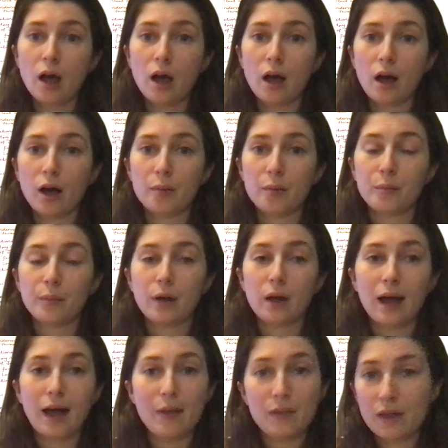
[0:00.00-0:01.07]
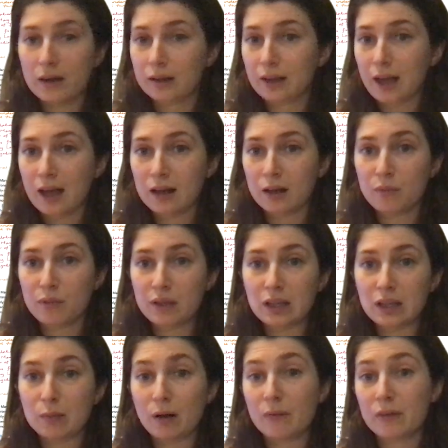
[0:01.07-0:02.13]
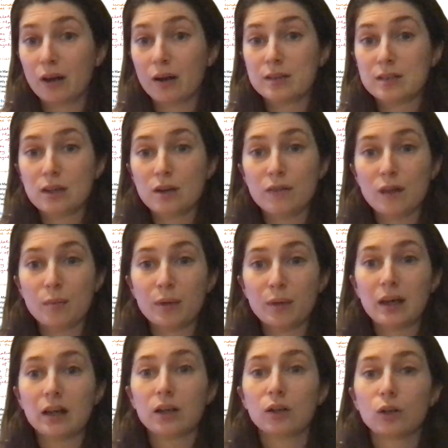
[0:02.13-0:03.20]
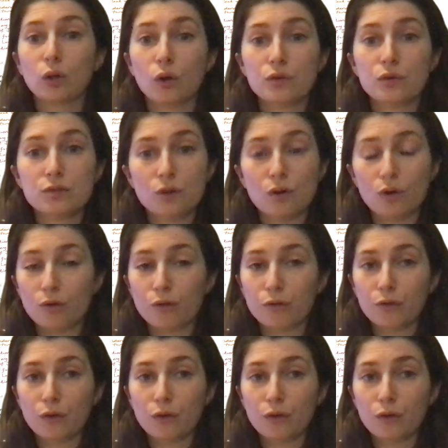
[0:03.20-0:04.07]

Um, and then again, I'm thinking about the idea of there being lots of